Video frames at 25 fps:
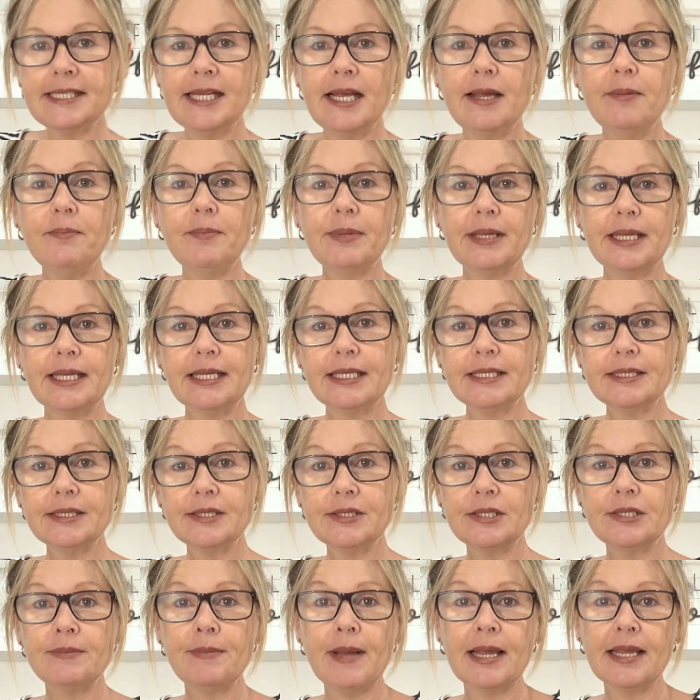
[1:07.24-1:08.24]
step
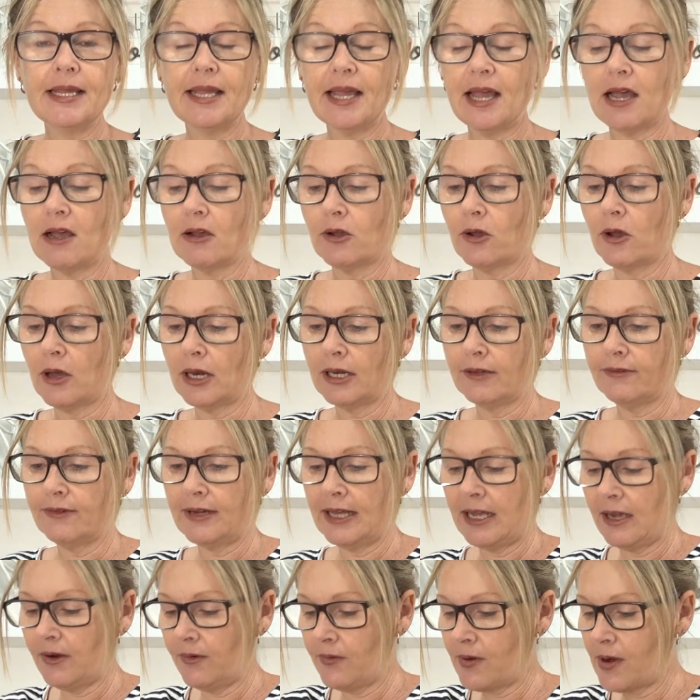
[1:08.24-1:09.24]
is to make our
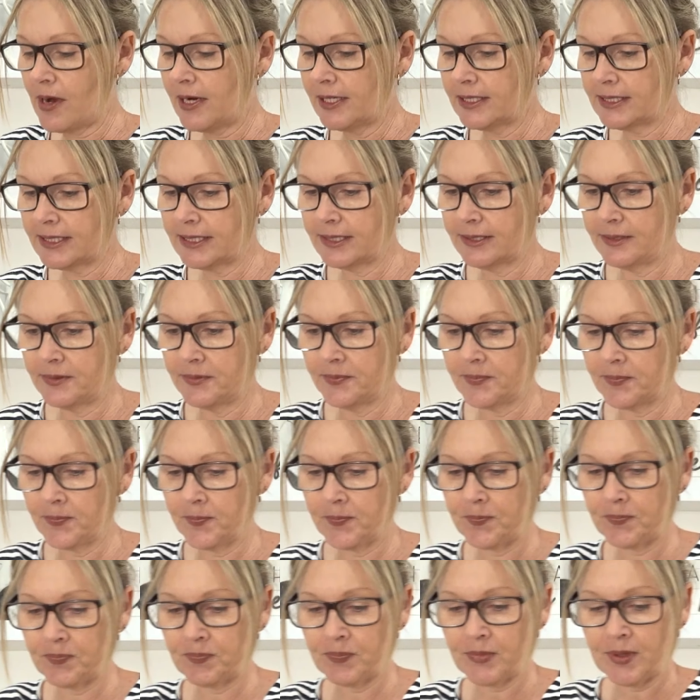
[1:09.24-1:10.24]
cauliflower rice.
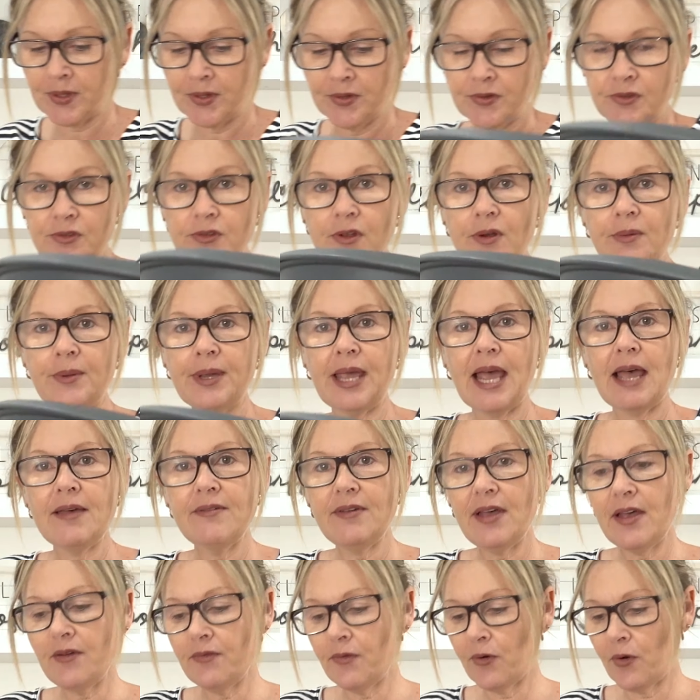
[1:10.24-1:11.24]
So we
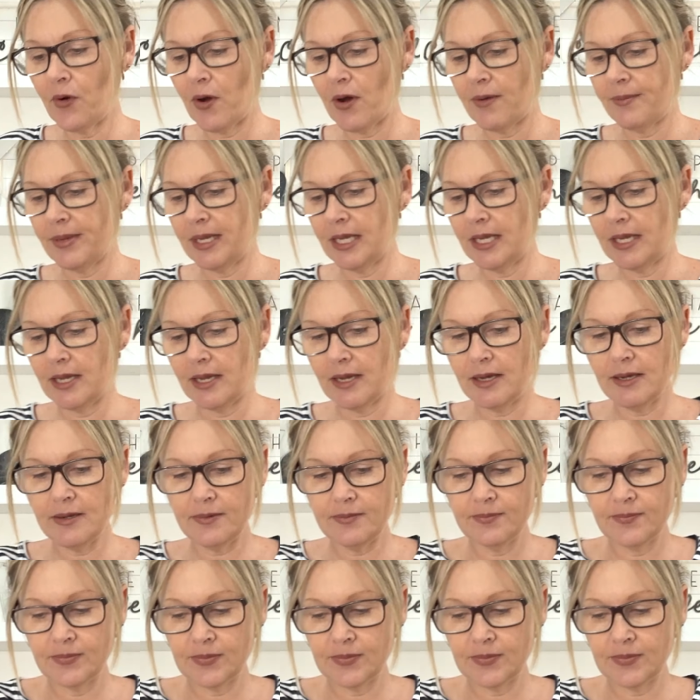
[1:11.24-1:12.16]
have our varoma here